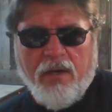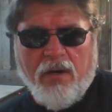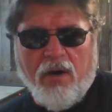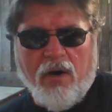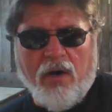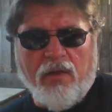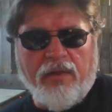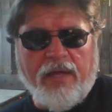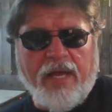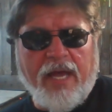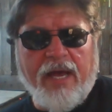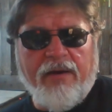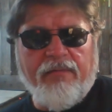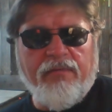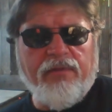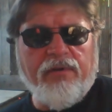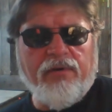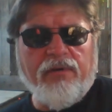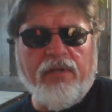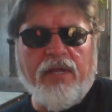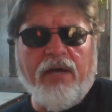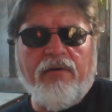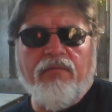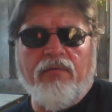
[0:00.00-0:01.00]
All the heaven
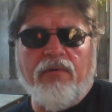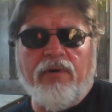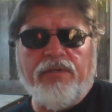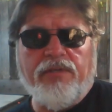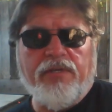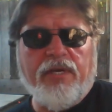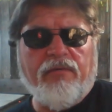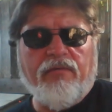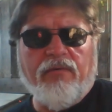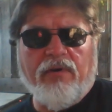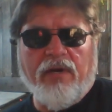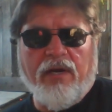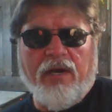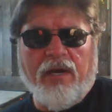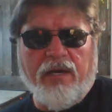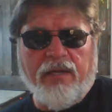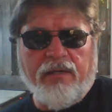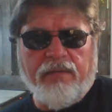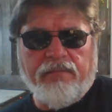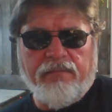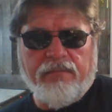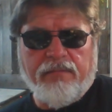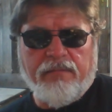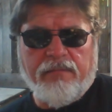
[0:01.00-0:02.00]
their loved ones ever got.
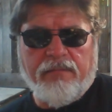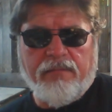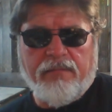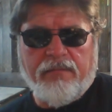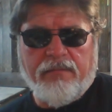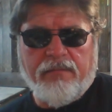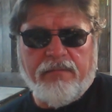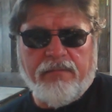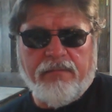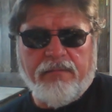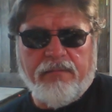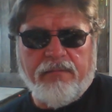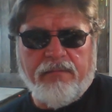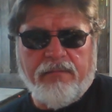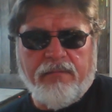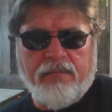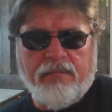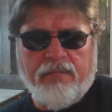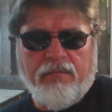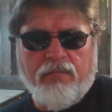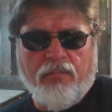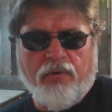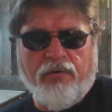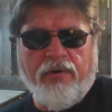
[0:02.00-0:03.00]

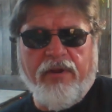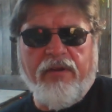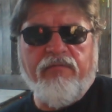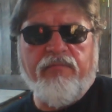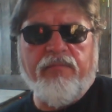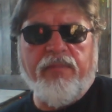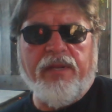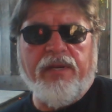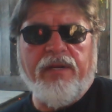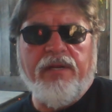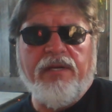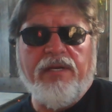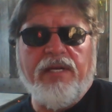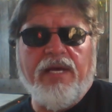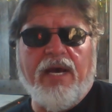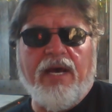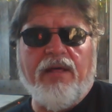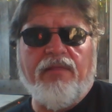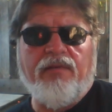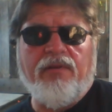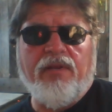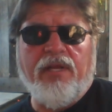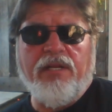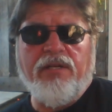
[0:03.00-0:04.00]
Bereavement,
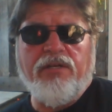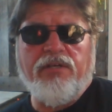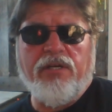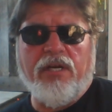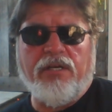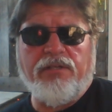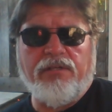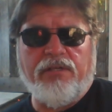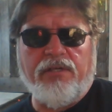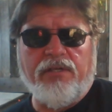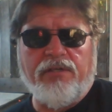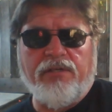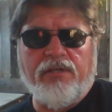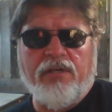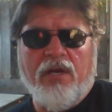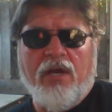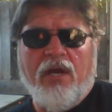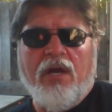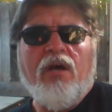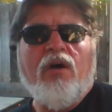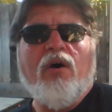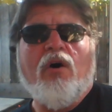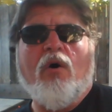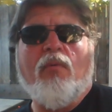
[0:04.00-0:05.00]
death, injustice,
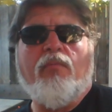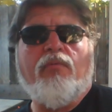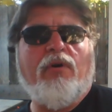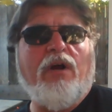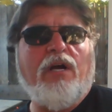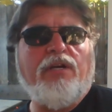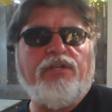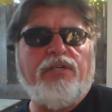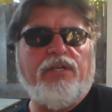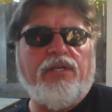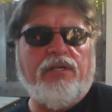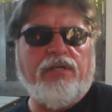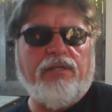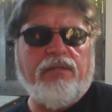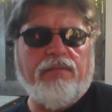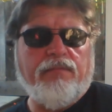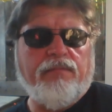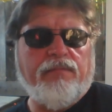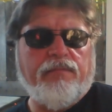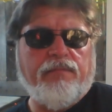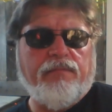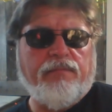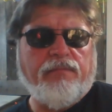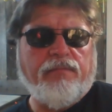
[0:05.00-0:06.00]
oppression,
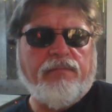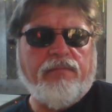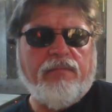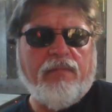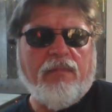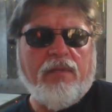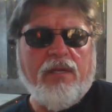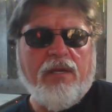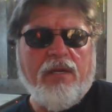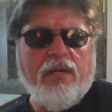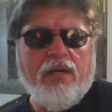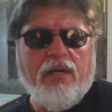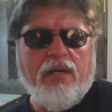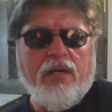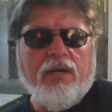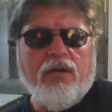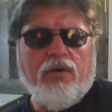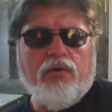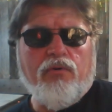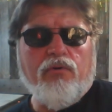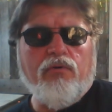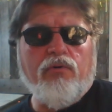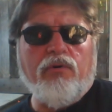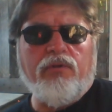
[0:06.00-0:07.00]

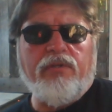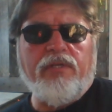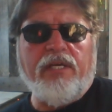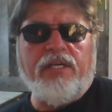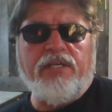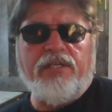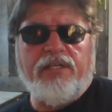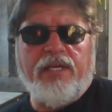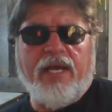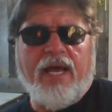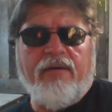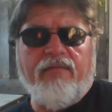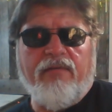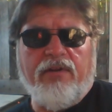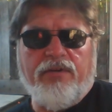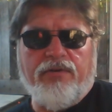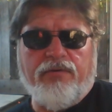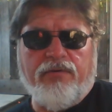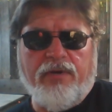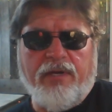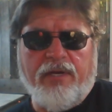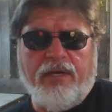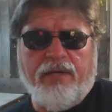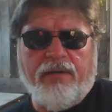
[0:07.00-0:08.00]
cruelty,
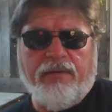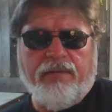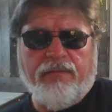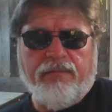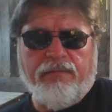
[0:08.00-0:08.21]
savagery,